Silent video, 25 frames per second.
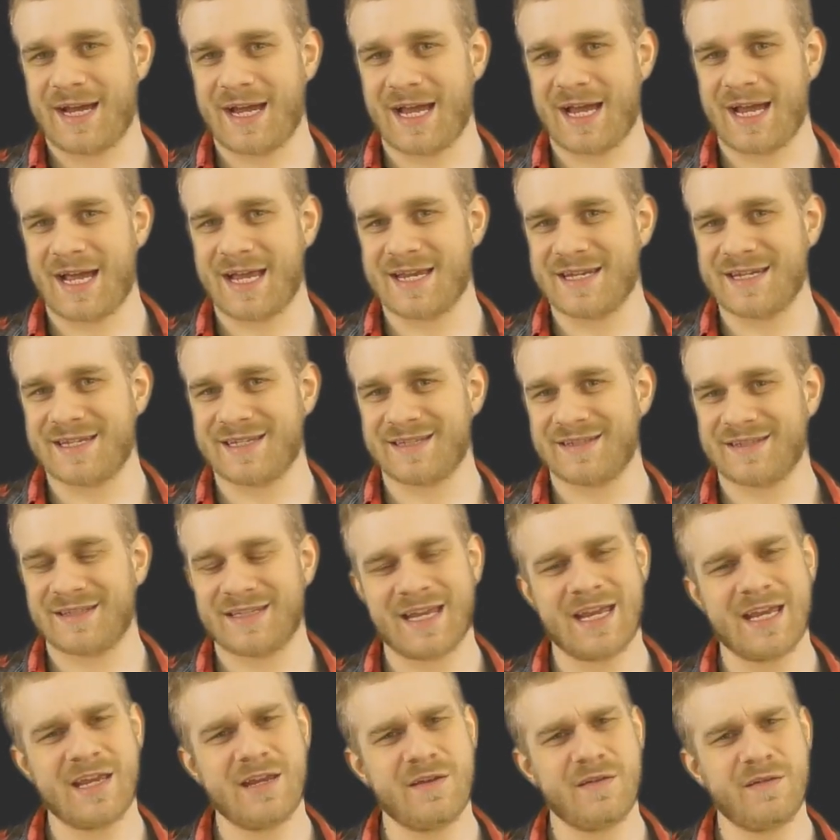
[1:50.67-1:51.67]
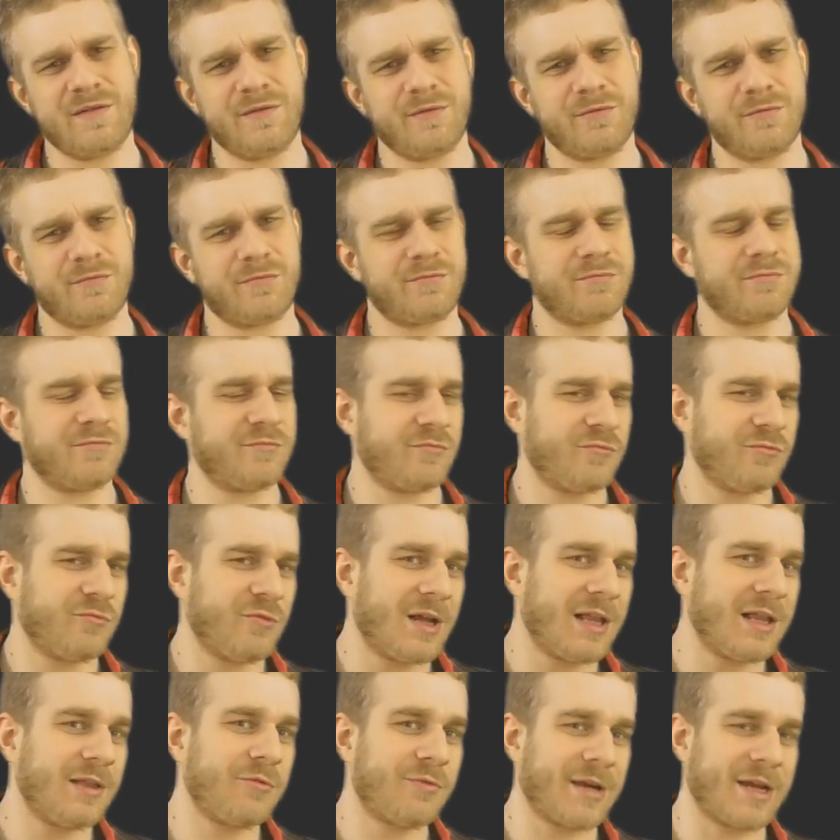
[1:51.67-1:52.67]
and they
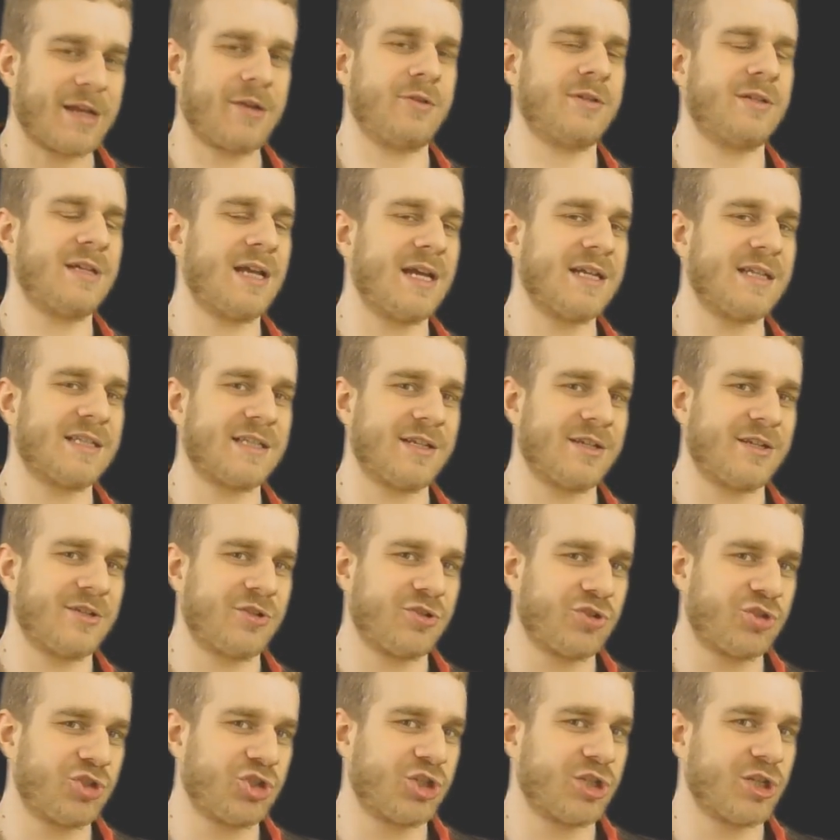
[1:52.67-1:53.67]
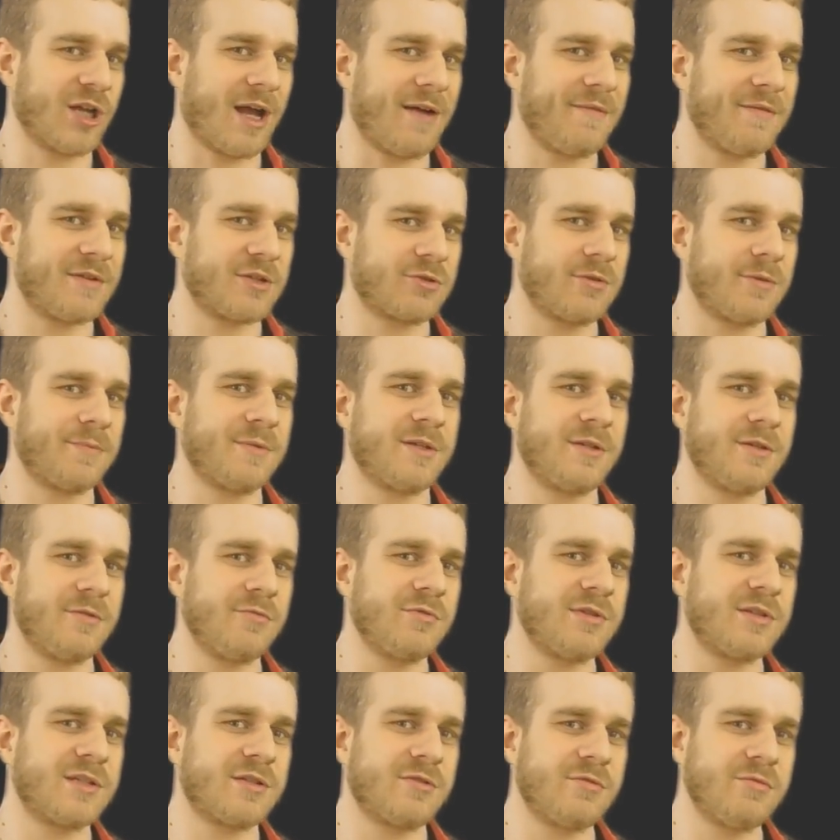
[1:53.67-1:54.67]
well recognized that JavaScript
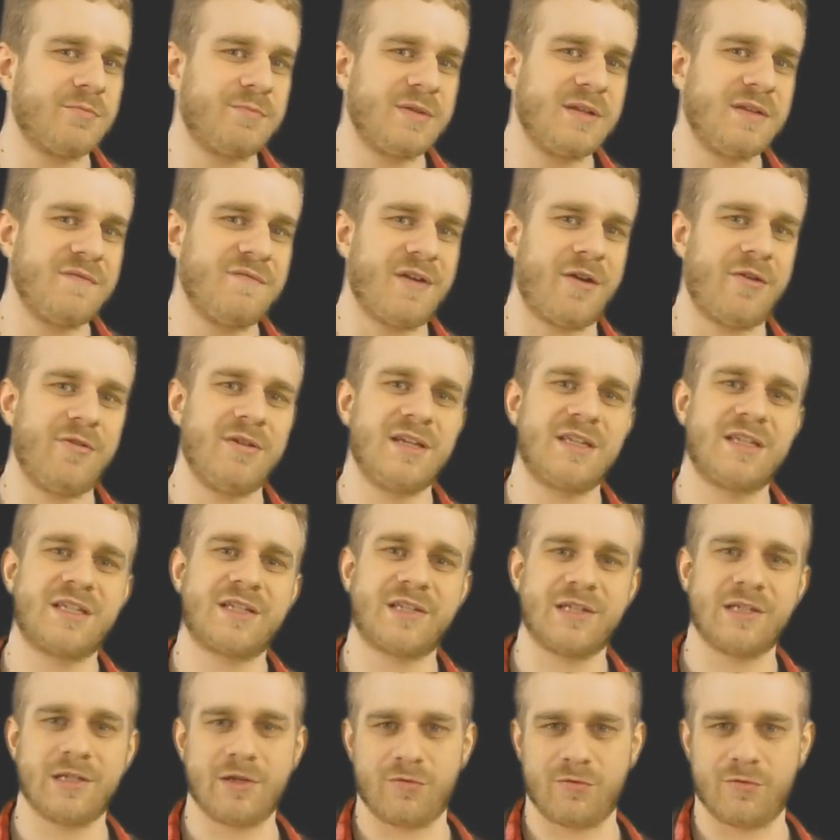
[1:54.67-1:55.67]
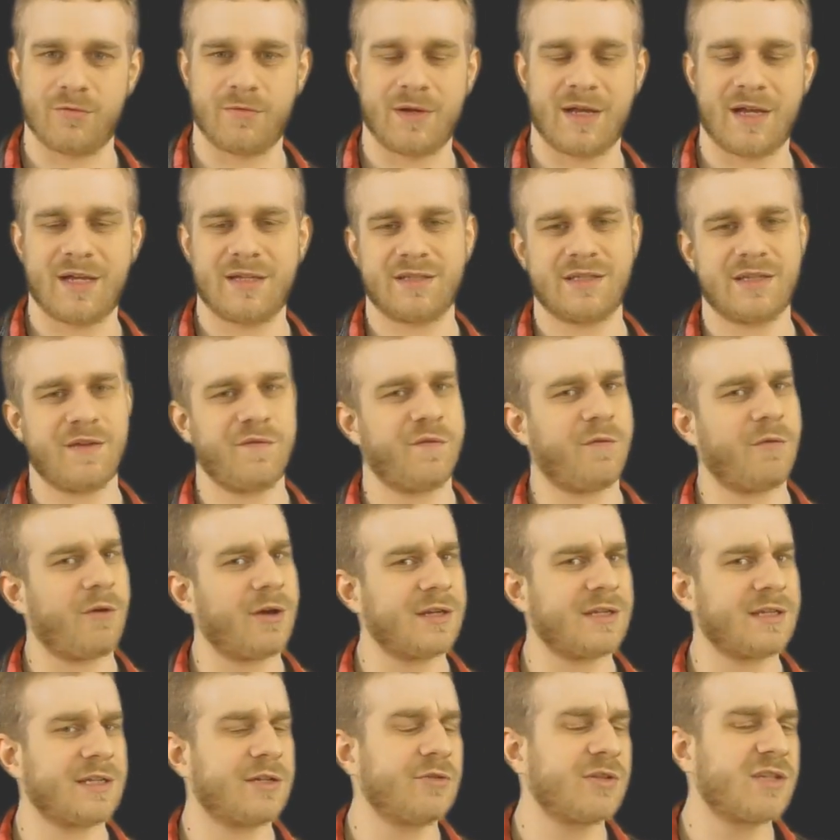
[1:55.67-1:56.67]
used to be very slow and they
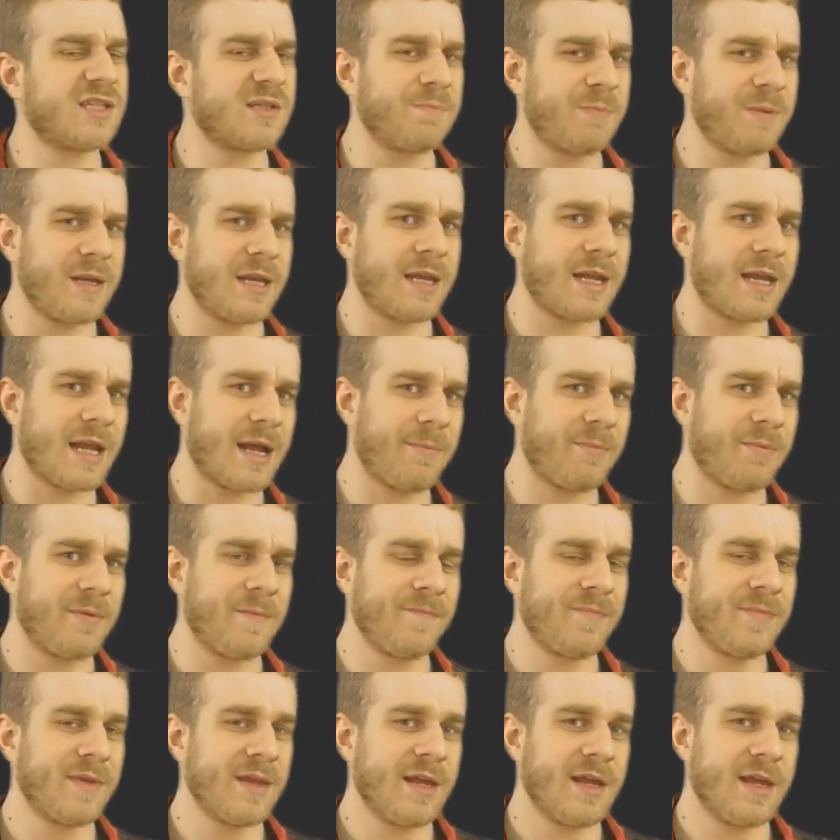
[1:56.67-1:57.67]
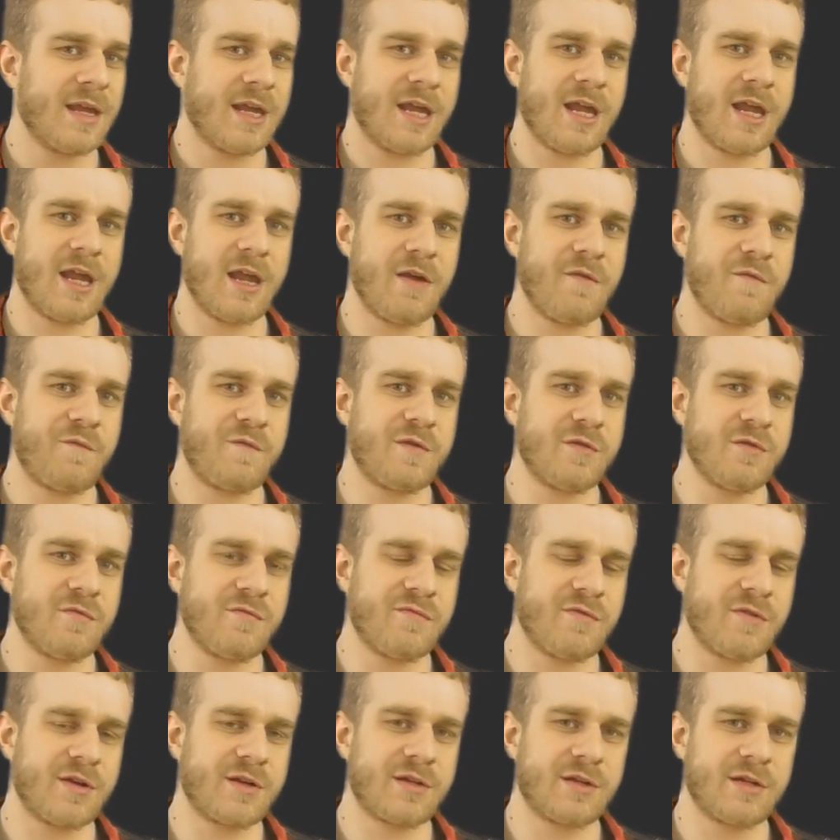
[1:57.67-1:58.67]
thought they could speed it up if you
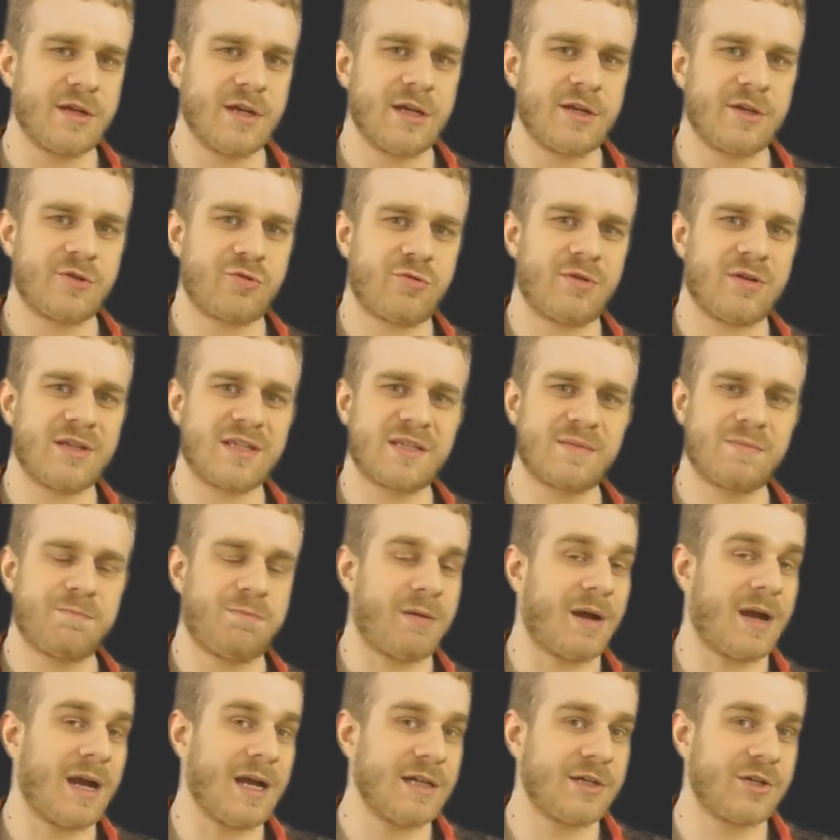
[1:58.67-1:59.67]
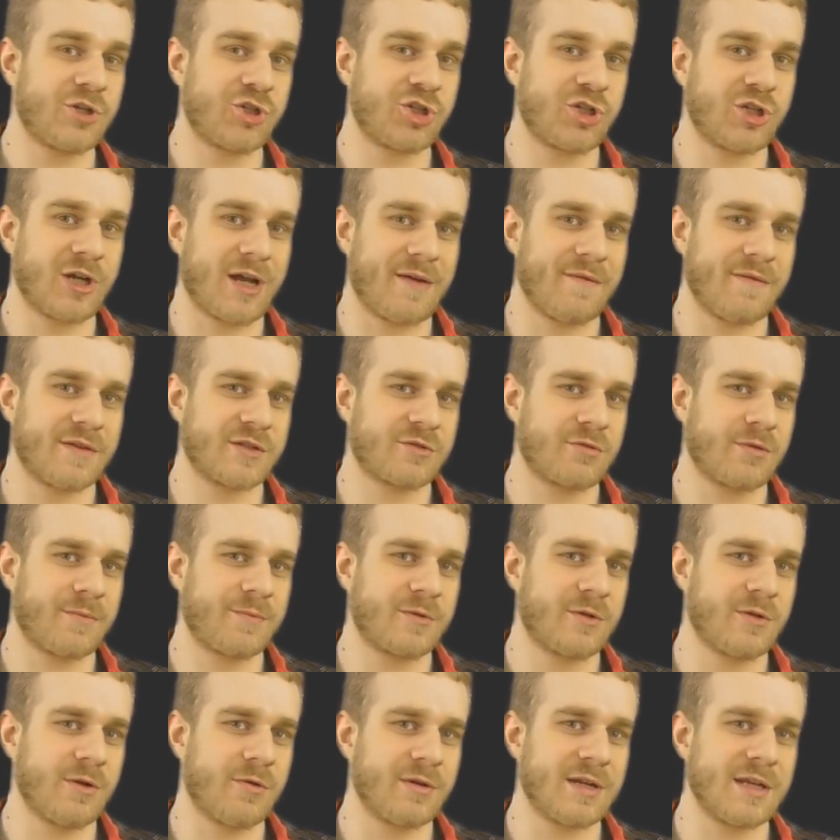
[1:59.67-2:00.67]
would transpile the
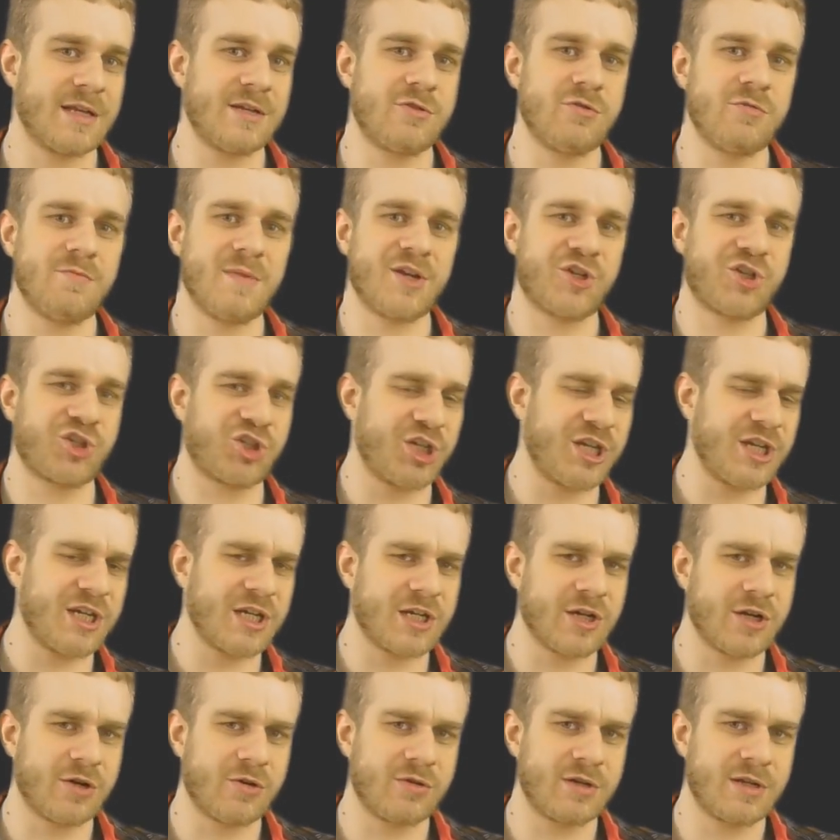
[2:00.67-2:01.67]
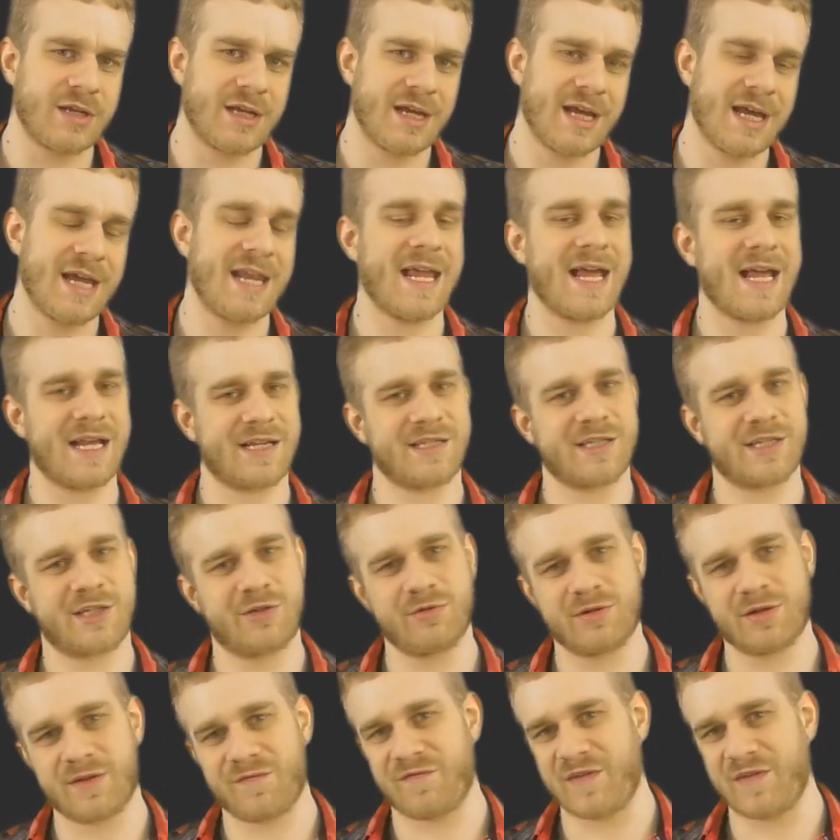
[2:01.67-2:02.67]
JavaScript code into machine code and
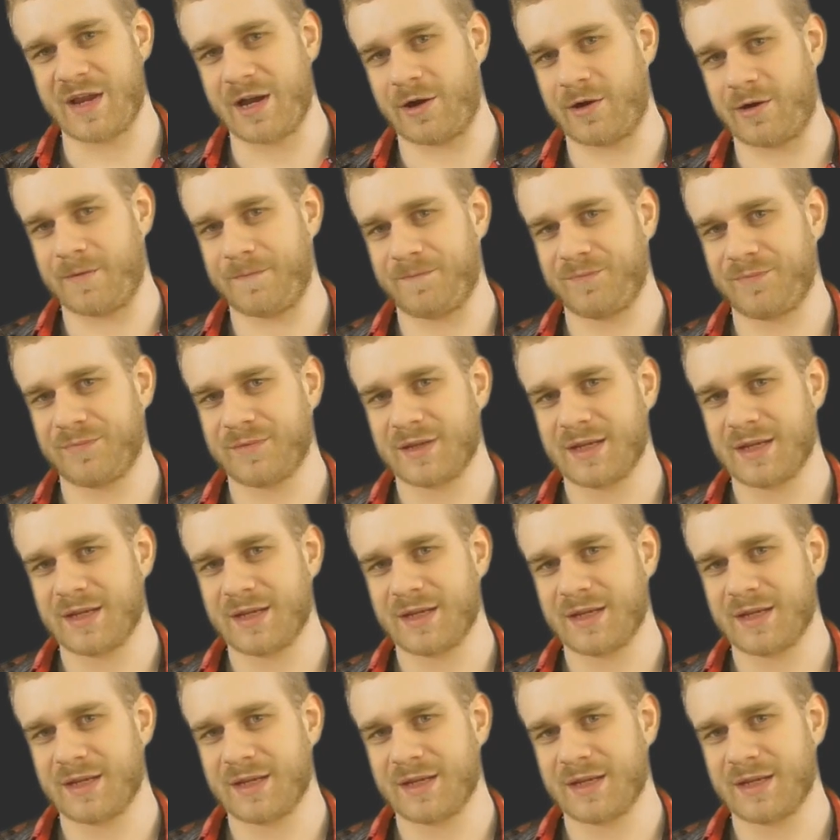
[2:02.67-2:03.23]
execute there.